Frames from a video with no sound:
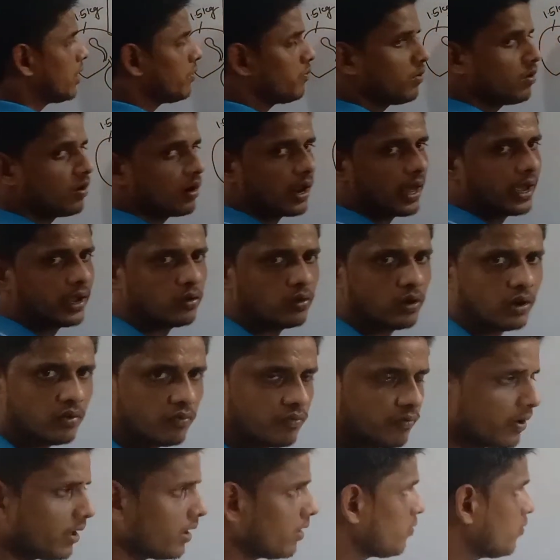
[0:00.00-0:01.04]
would like to
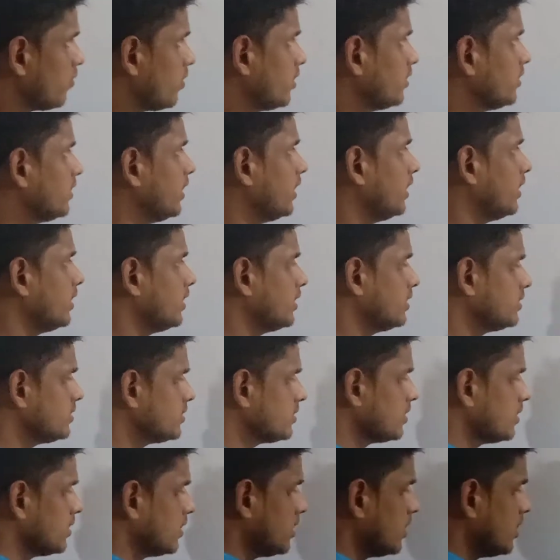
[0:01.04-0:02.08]
infer one thing
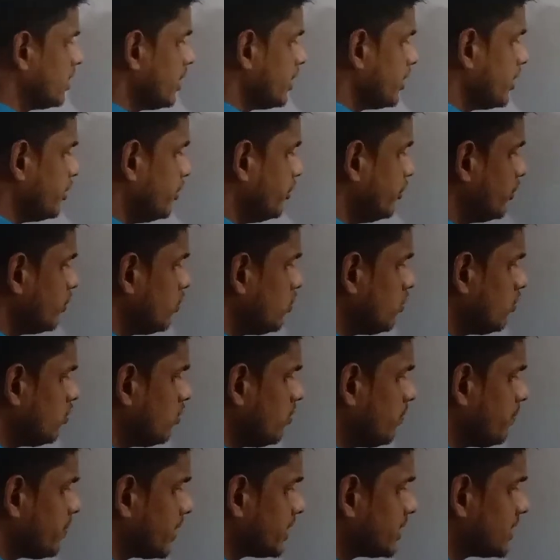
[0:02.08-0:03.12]
is, due
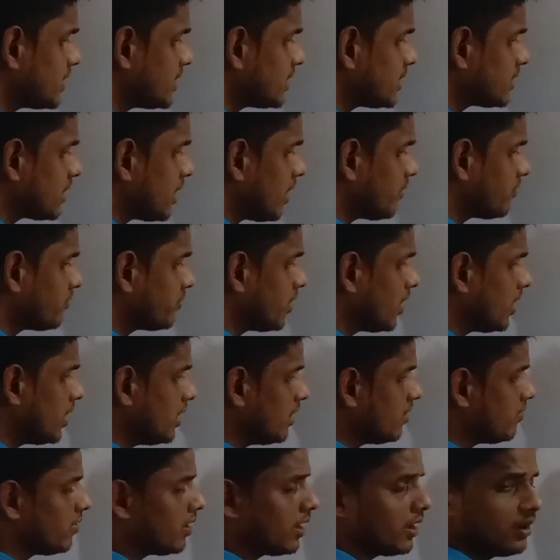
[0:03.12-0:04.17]
to presence of the
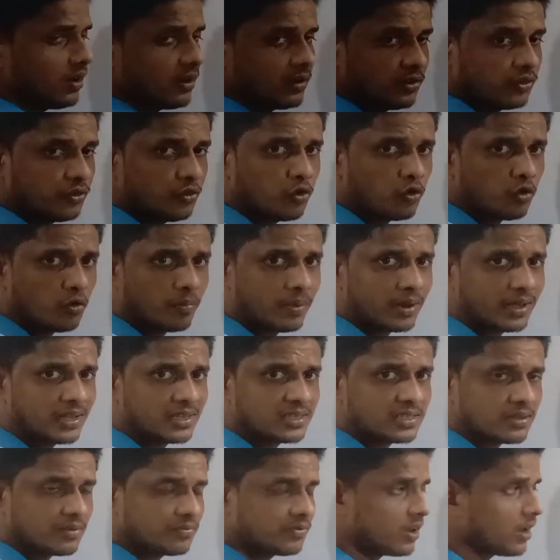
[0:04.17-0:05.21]

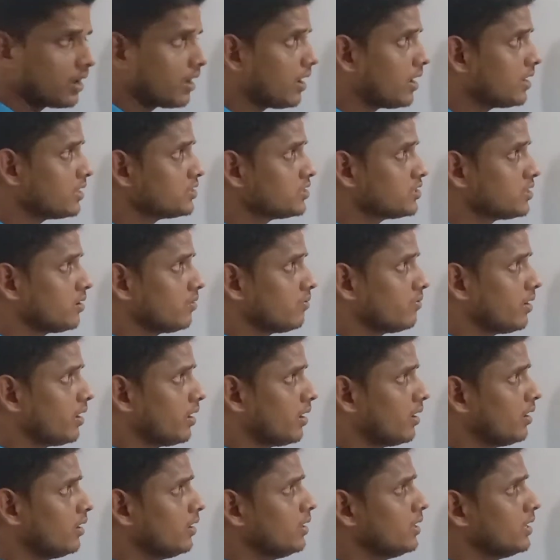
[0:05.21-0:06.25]
large
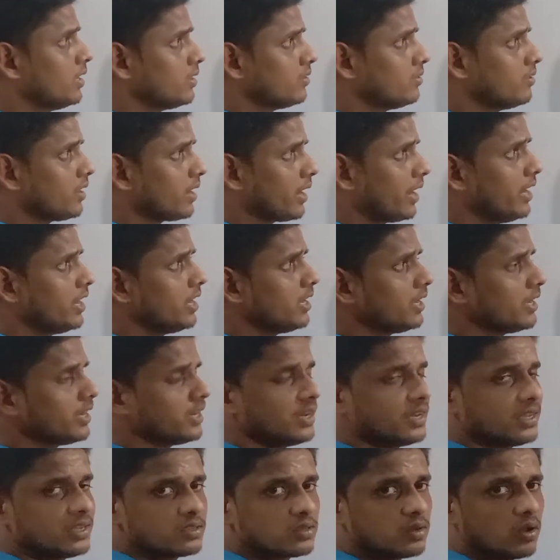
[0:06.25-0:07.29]
liver, the right
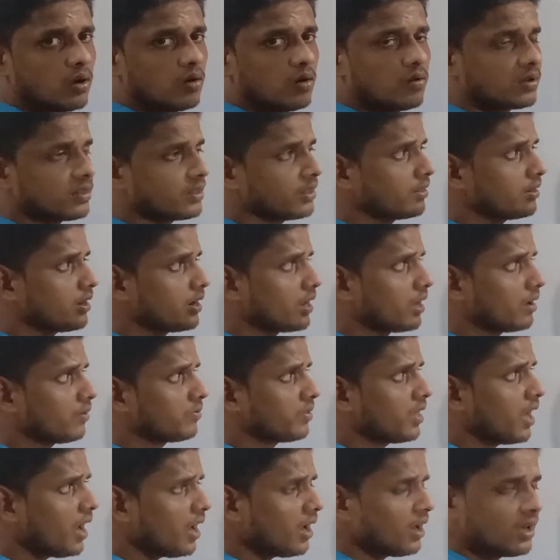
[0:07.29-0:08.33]
kidney is lower than that of
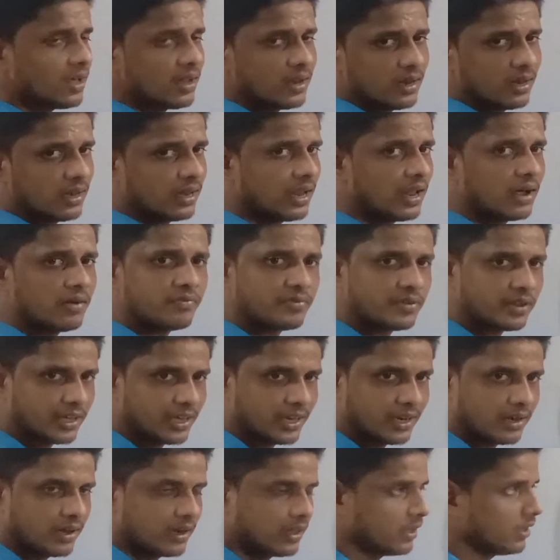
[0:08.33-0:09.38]
the left
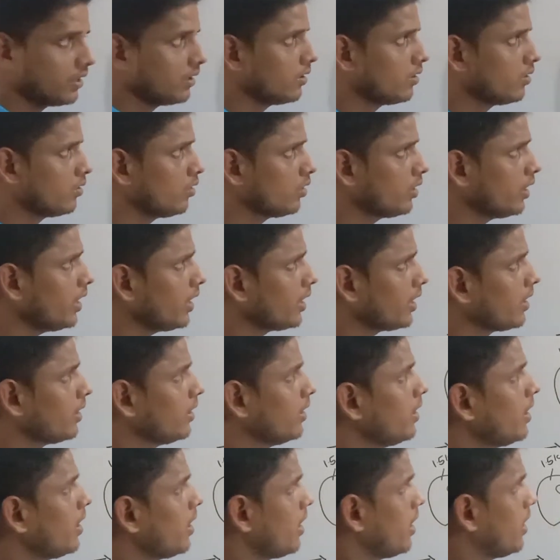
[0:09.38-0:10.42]
kidney. Okay,
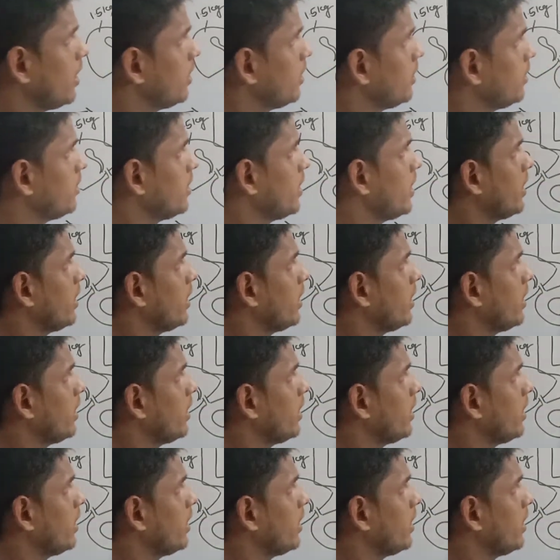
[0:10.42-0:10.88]
and